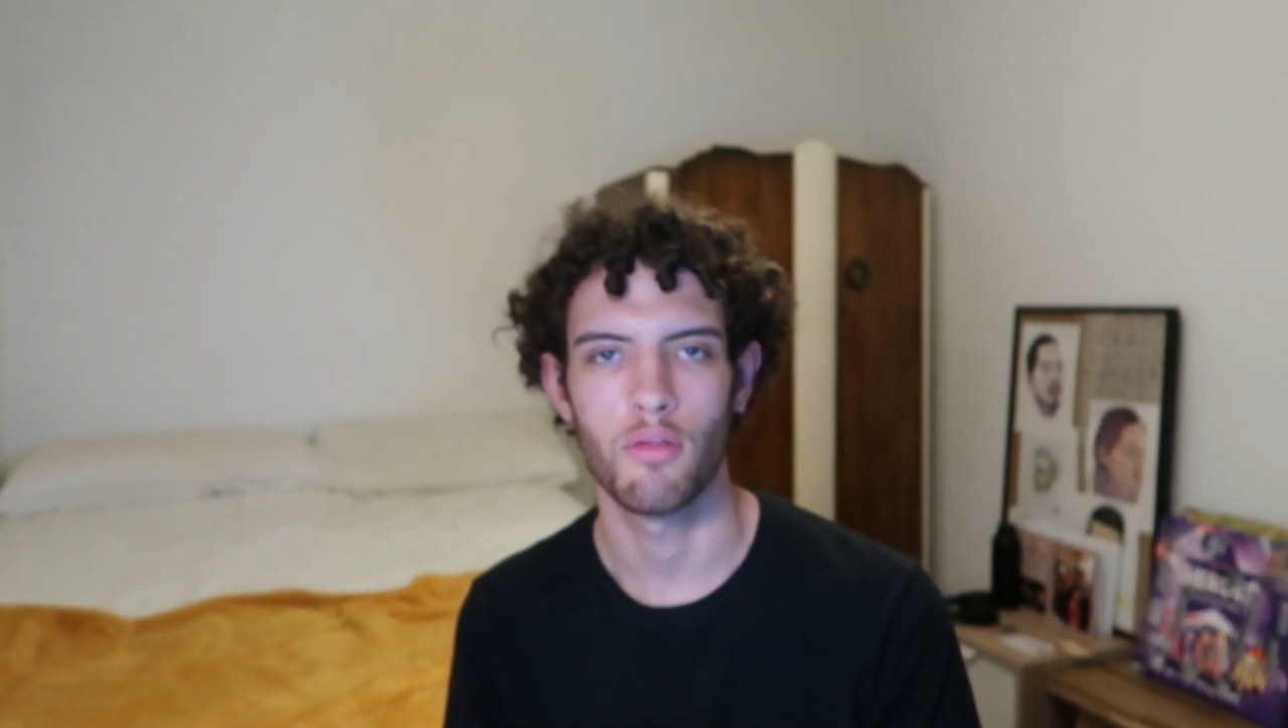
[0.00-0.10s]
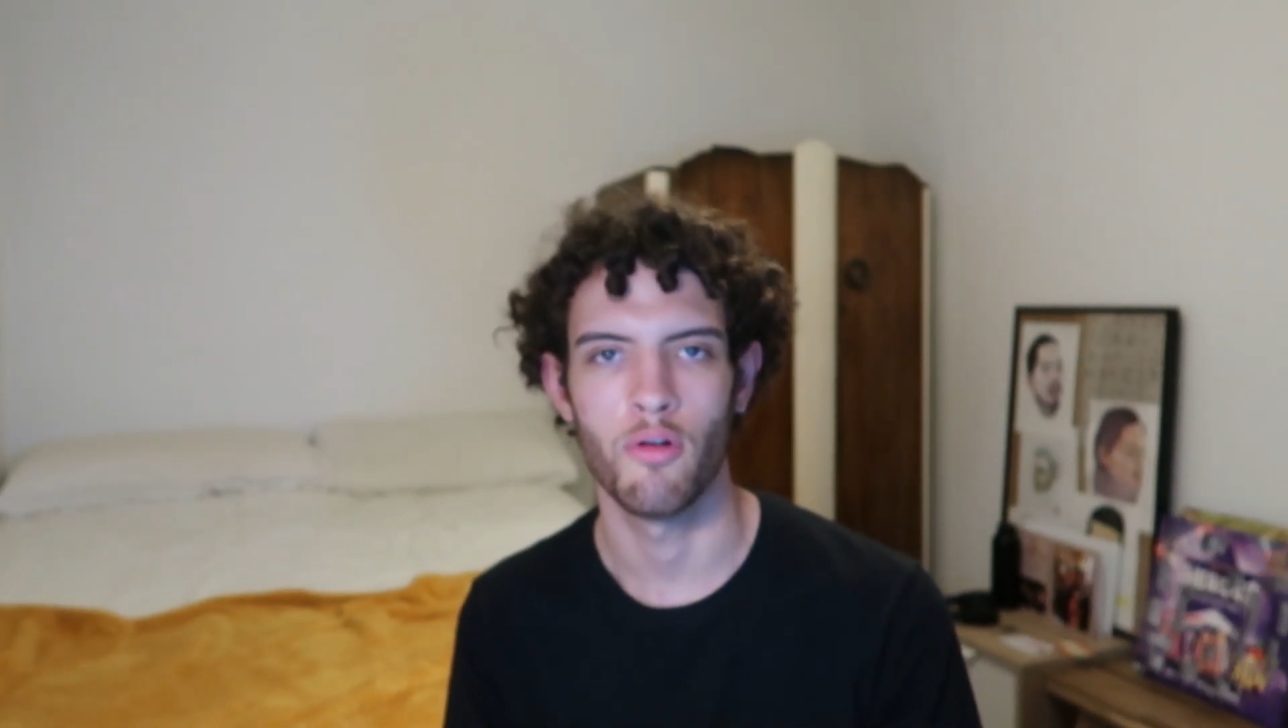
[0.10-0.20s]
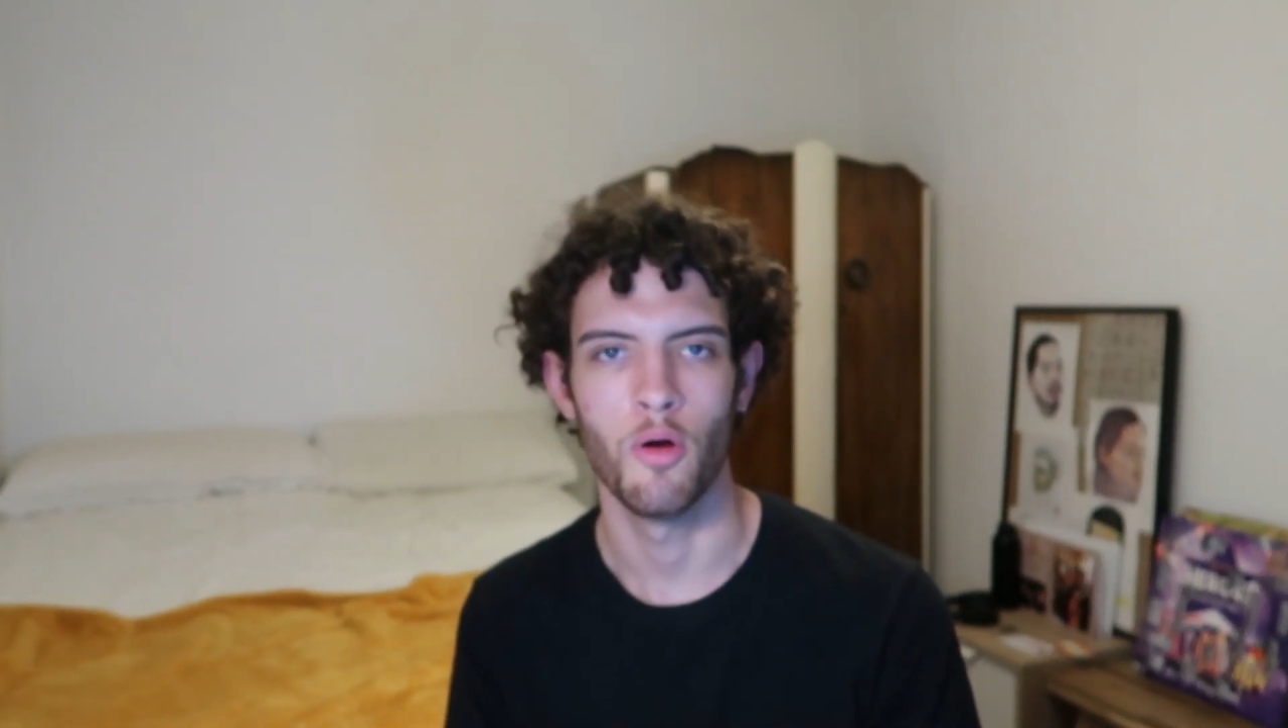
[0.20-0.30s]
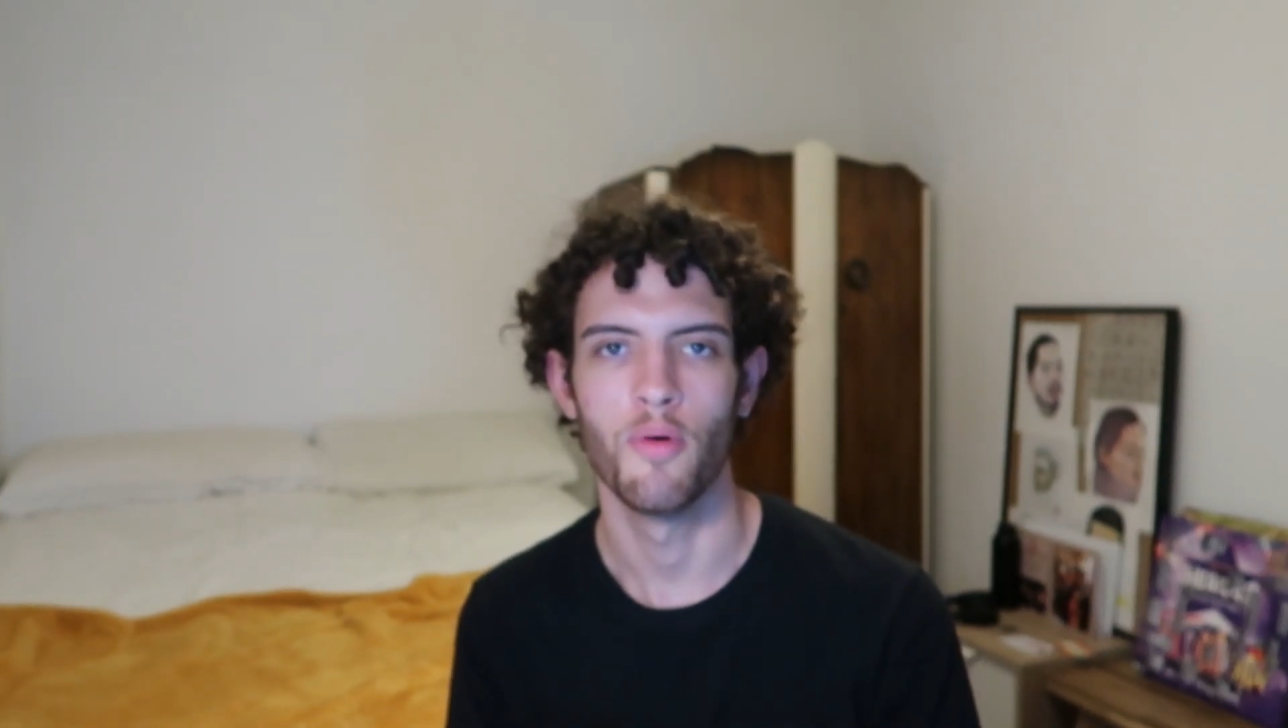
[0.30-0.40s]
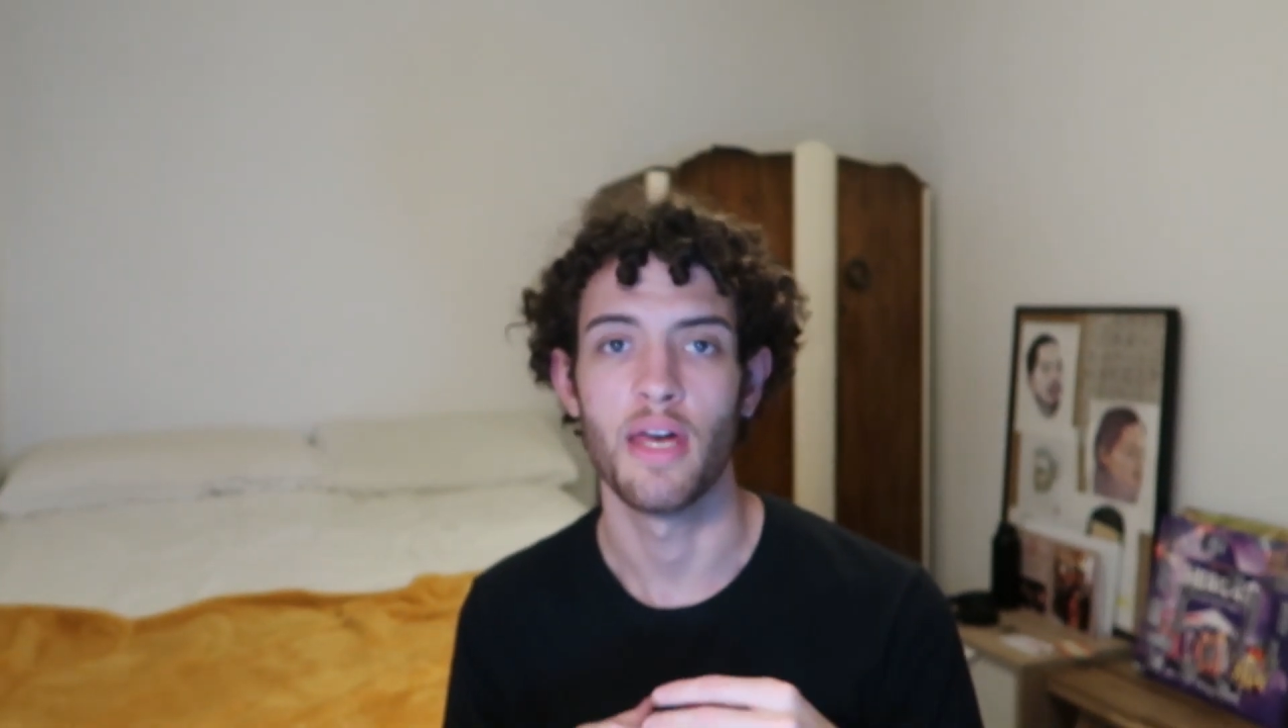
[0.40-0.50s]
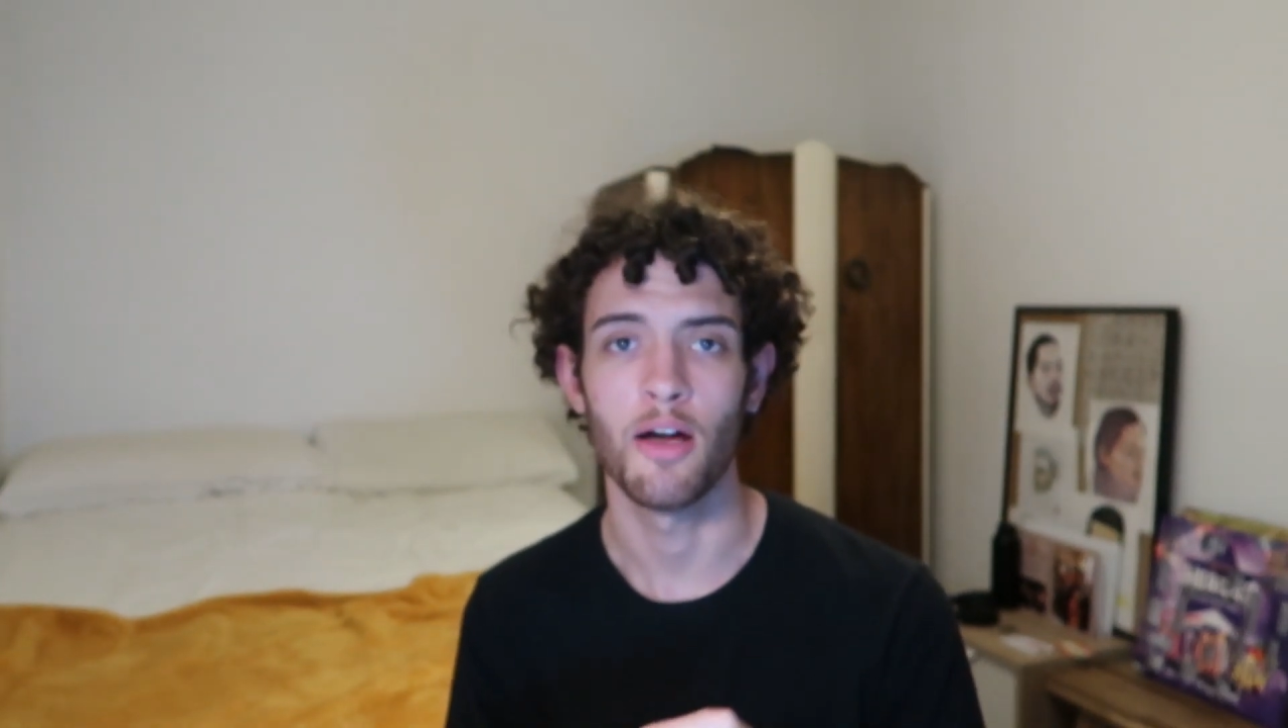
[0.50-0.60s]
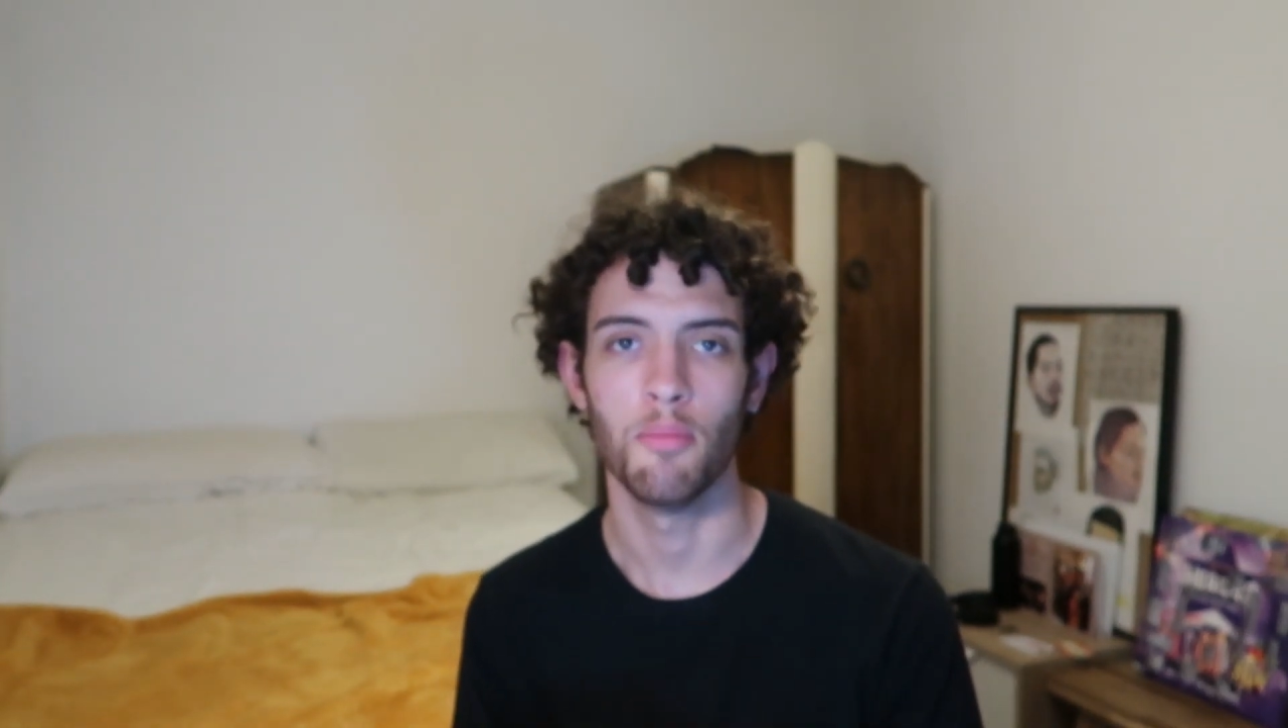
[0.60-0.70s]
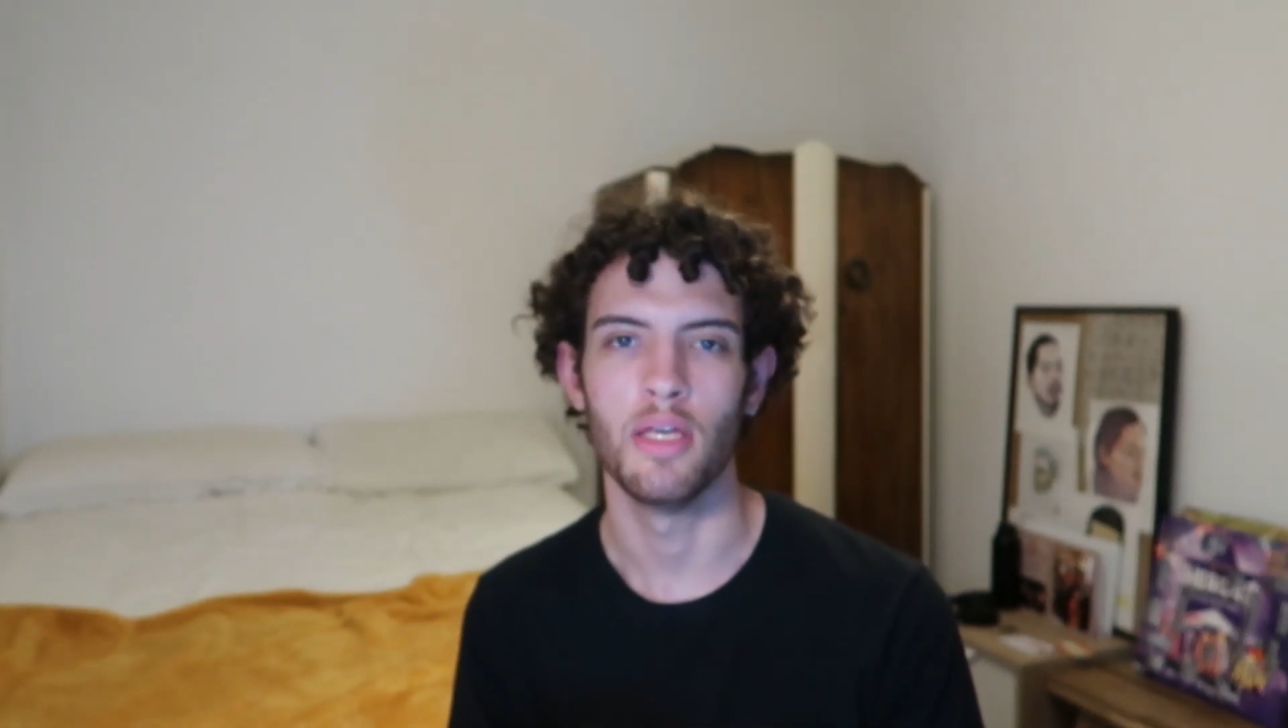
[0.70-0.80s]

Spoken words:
through it without